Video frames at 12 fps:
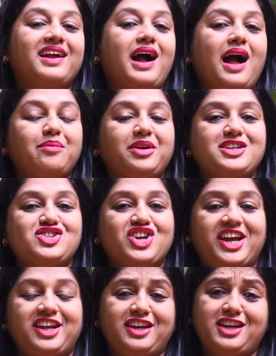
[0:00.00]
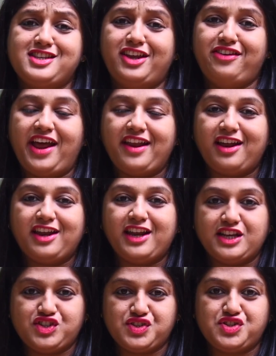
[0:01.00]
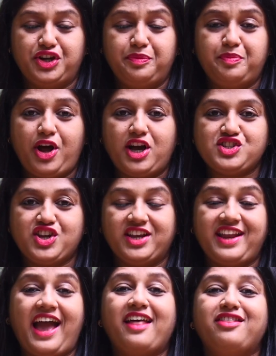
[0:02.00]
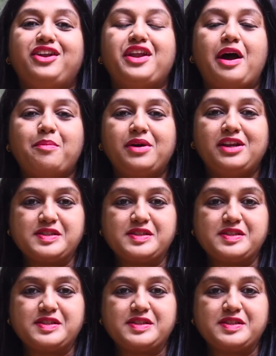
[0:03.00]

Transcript: Gami Jade is a RERA registered project and the number